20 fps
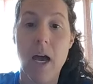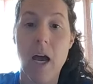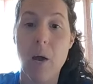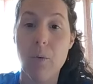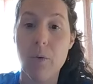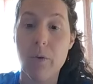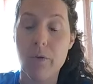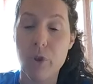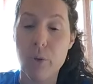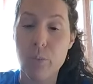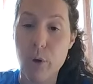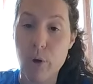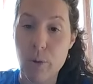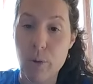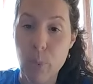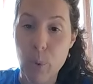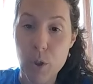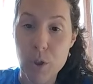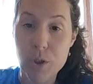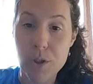I'll review
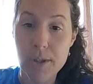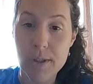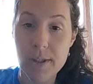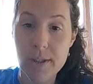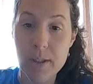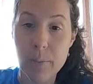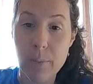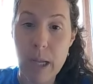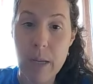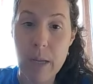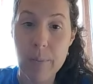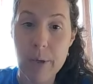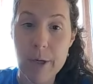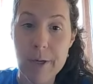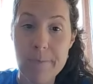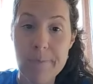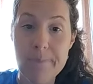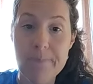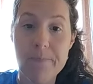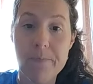both portions of the
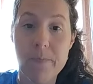paper